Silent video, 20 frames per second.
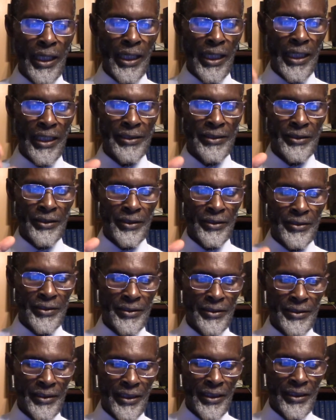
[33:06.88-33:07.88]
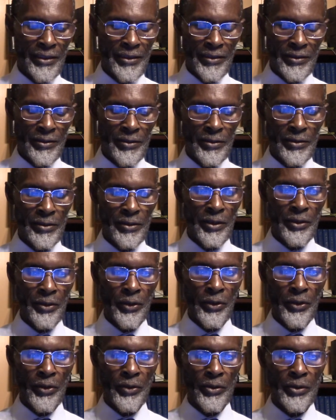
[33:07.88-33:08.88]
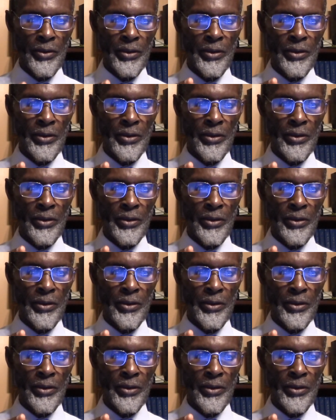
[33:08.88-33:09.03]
and your sin go